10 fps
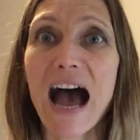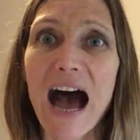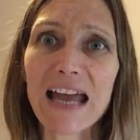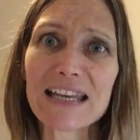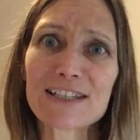
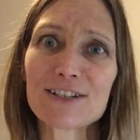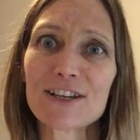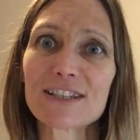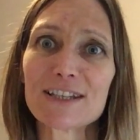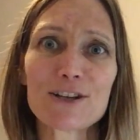and it's
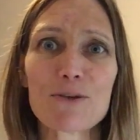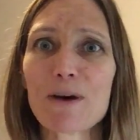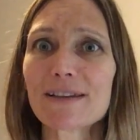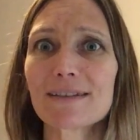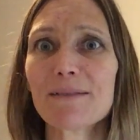just you know
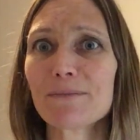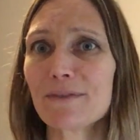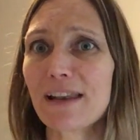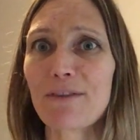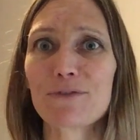my son
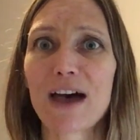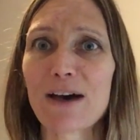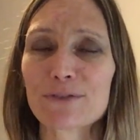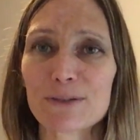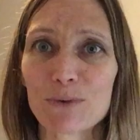left the
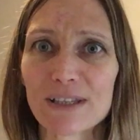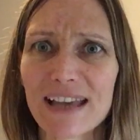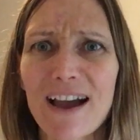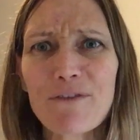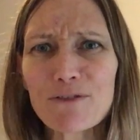house this morning
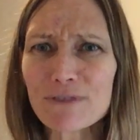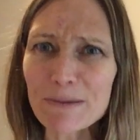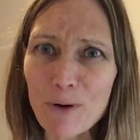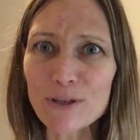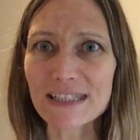saying I feel
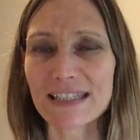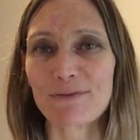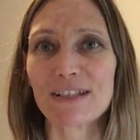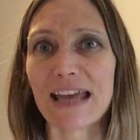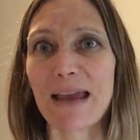really
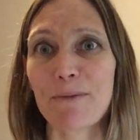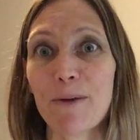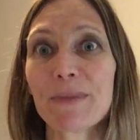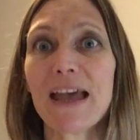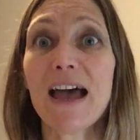positive today
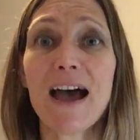mum